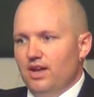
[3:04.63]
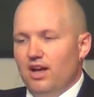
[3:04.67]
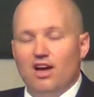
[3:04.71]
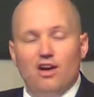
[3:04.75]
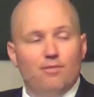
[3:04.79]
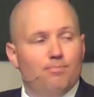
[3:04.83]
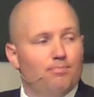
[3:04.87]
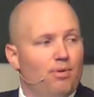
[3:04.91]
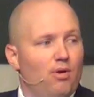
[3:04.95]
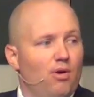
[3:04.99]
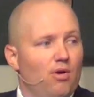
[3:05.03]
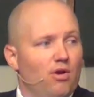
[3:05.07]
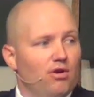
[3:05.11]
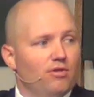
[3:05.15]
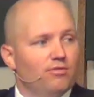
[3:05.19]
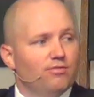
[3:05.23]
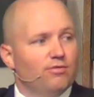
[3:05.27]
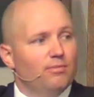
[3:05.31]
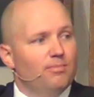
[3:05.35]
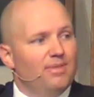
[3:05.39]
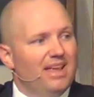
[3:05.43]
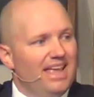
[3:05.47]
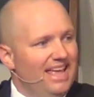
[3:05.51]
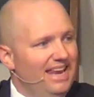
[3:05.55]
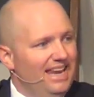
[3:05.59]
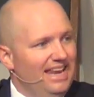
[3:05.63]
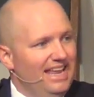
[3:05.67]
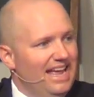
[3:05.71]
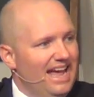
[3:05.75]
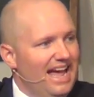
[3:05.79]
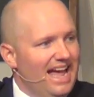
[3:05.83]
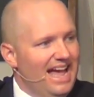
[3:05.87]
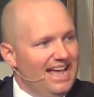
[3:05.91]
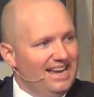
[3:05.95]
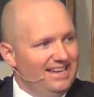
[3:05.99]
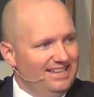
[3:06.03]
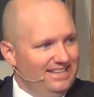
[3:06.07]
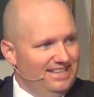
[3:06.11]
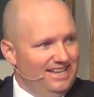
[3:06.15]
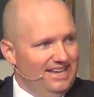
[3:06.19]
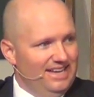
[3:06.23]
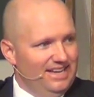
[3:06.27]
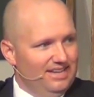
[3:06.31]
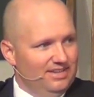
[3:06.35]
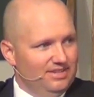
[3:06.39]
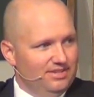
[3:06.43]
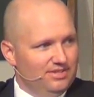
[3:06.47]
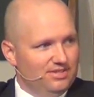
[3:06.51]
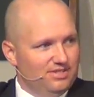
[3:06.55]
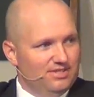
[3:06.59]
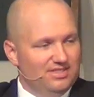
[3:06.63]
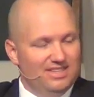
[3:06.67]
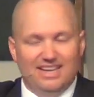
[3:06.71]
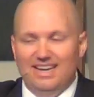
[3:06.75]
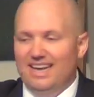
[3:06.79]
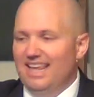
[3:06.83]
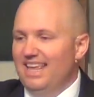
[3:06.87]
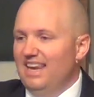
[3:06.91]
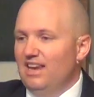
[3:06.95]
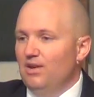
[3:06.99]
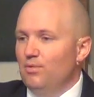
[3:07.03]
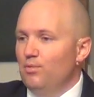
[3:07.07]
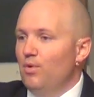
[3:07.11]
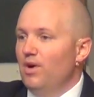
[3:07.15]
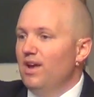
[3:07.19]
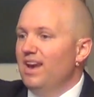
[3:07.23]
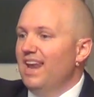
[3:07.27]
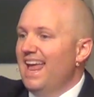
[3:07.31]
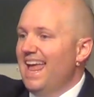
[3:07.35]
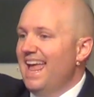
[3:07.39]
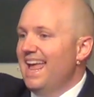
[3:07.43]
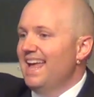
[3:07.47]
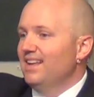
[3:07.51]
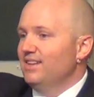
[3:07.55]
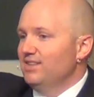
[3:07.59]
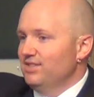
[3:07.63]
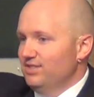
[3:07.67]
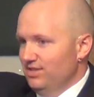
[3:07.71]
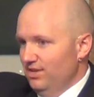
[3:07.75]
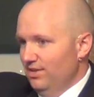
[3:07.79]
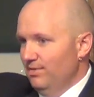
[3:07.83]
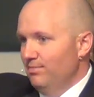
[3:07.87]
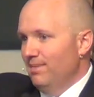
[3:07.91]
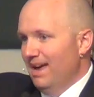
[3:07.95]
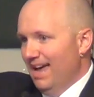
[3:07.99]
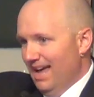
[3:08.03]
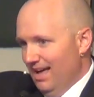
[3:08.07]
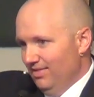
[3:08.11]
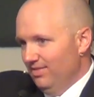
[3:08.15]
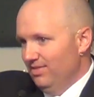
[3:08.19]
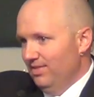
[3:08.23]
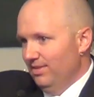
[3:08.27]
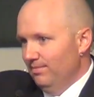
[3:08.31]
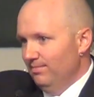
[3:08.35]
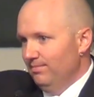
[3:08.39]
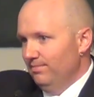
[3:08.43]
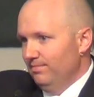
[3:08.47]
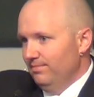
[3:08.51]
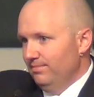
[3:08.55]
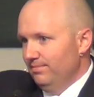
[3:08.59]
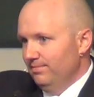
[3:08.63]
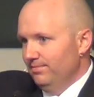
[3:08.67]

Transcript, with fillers: apart from any ideas that anyone has about them.